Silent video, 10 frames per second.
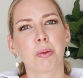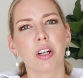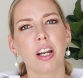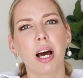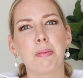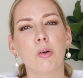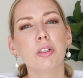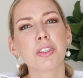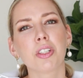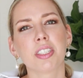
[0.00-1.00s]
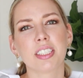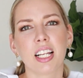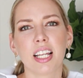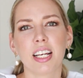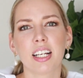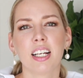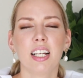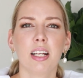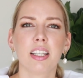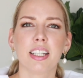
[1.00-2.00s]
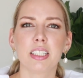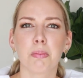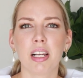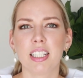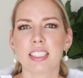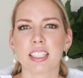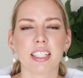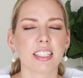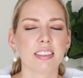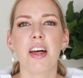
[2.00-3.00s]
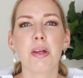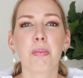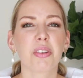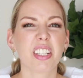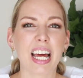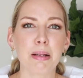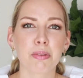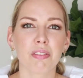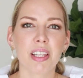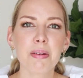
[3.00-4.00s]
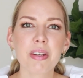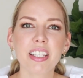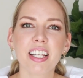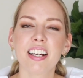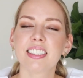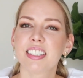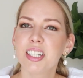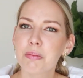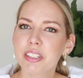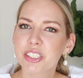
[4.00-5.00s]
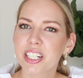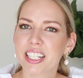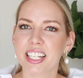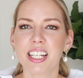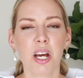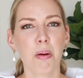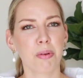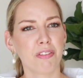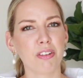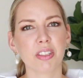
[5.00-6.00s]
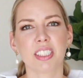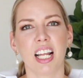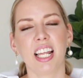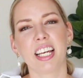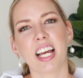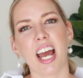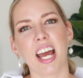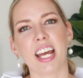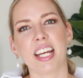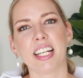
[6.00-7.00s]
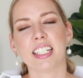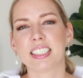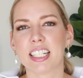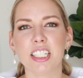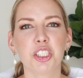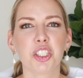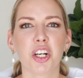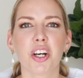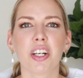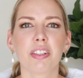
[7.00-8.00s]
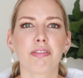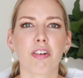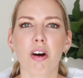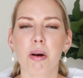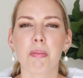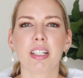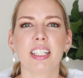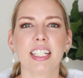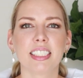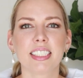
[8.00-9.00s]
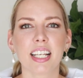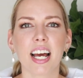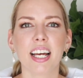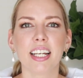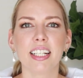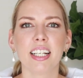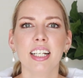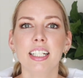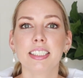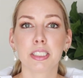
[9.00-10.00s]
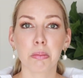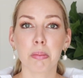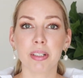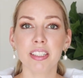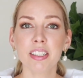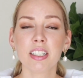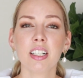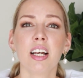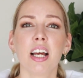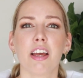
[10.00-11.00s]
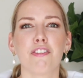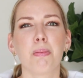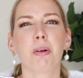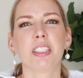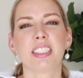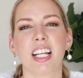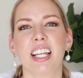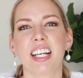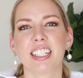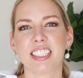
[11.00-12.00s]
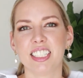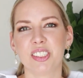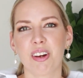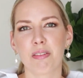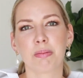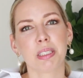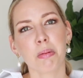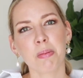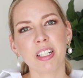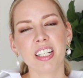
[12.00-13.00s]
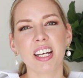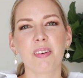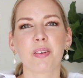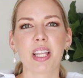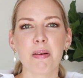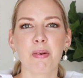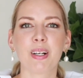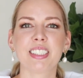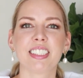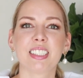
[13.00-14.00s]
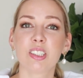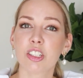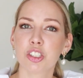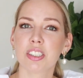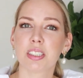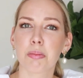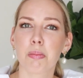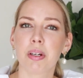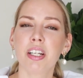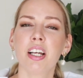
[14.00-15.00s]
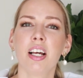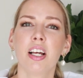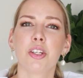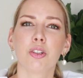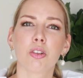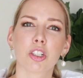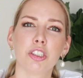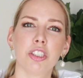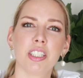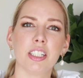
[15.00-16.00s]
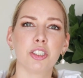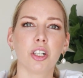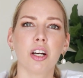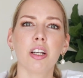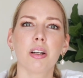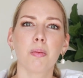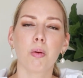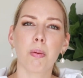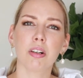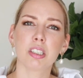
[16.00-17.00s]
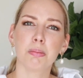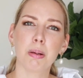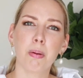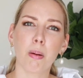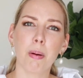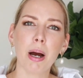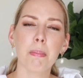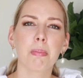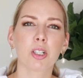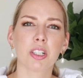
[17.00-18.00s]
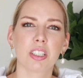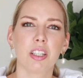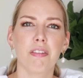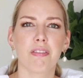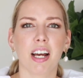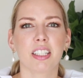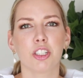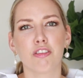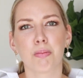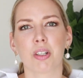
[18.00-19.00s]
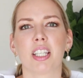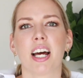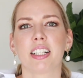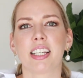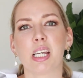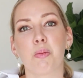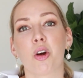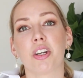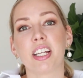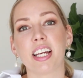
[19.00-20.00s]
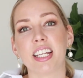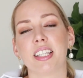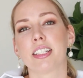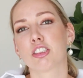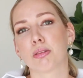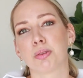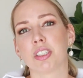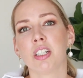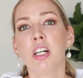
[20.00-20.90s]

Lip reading: put also selling, these are my listings, and then put the names of them in there. It's a little bit cheeky, but if you're selling a t-shirt from, let's say, Zimmerman, if you put selling a t-shirt from Zimmerman, when that person searches Zimmerman, your Gucci t-shirt will possibly pop up because of the fact that you've put that keyword in the description.